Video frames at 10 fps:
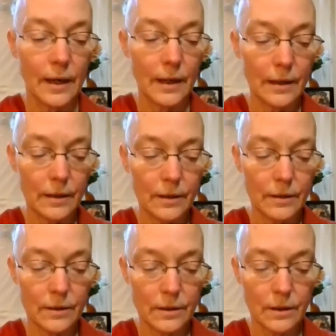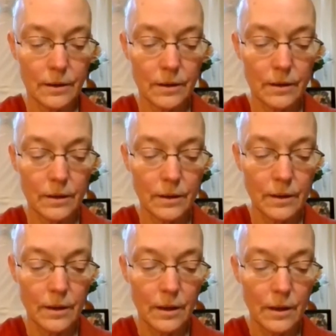And
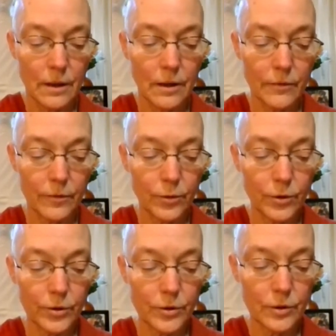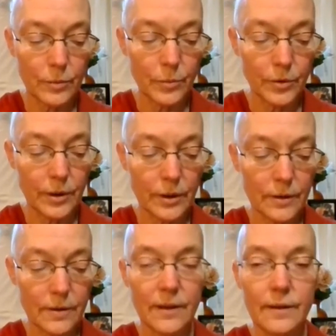of course, the
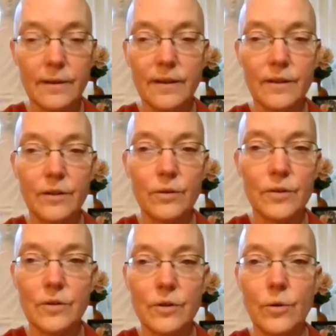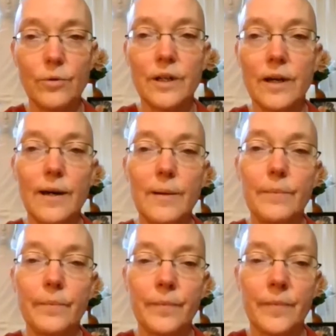Buddha said that there is no
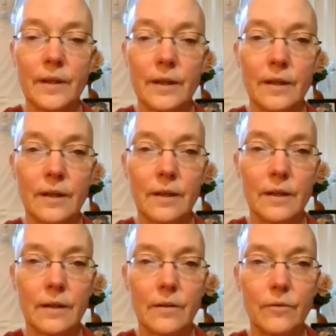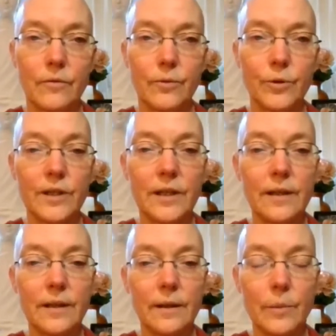time for
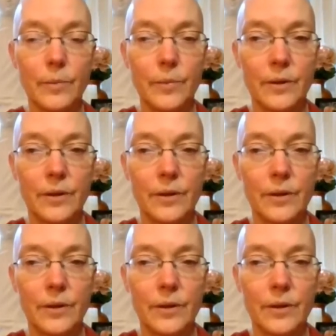taking up